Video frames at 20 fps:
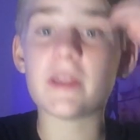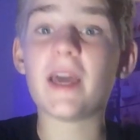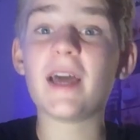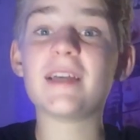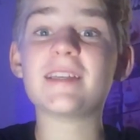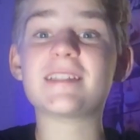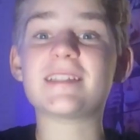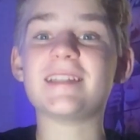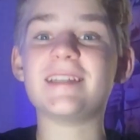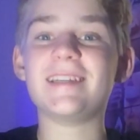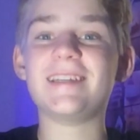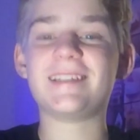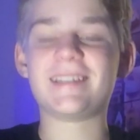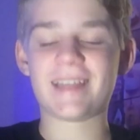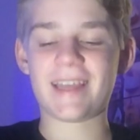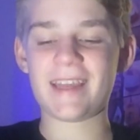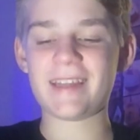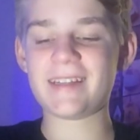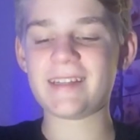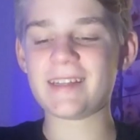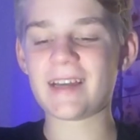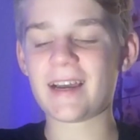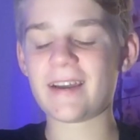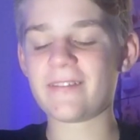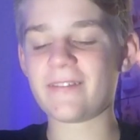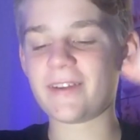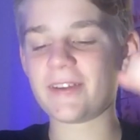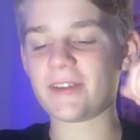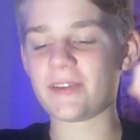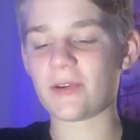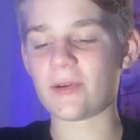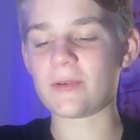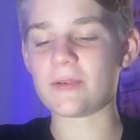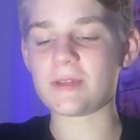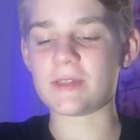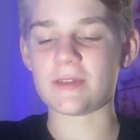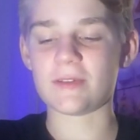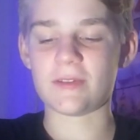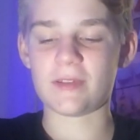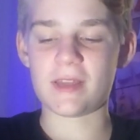Yes, it's 89 rated
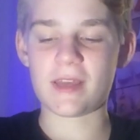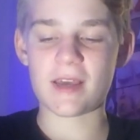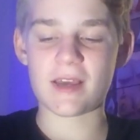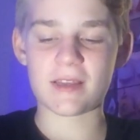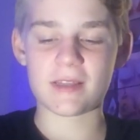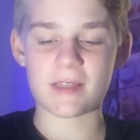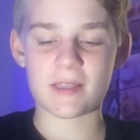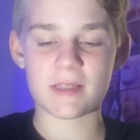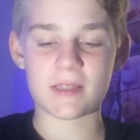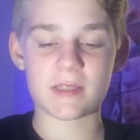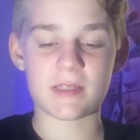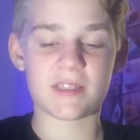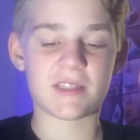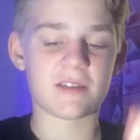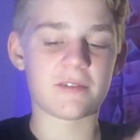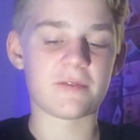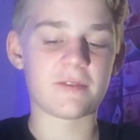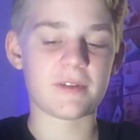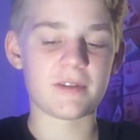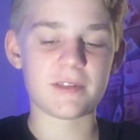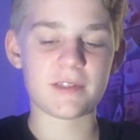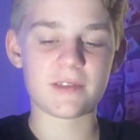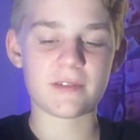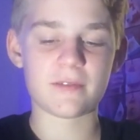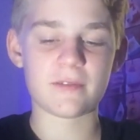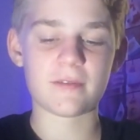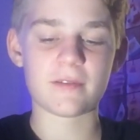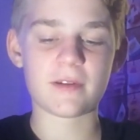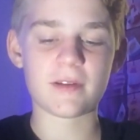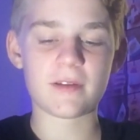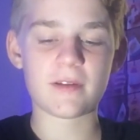Ozil. Yes, it's a sick one too.